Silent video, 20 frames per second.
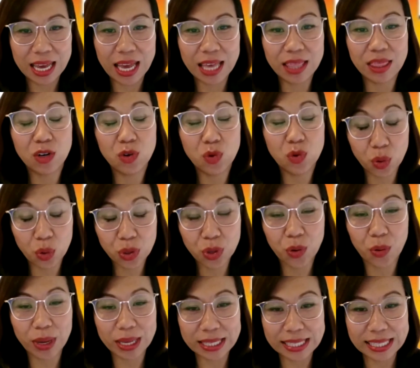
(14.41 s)
in the
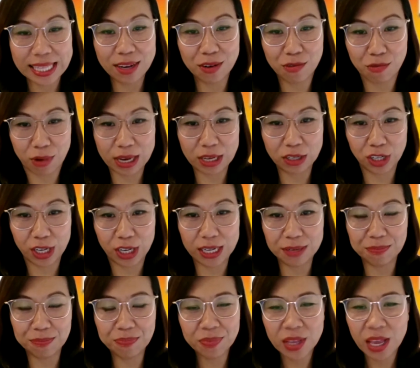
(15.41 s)
North Queensland
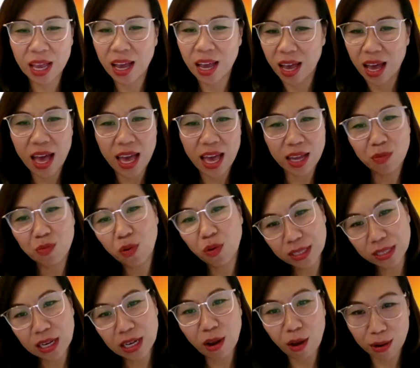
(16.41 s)
region, it
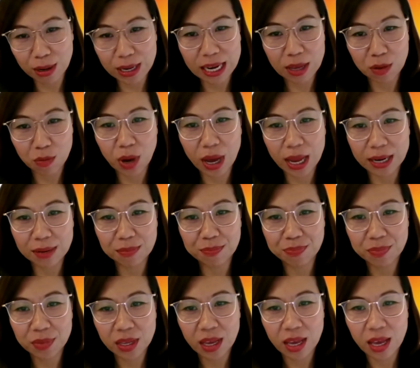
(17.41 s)
was a lonely one.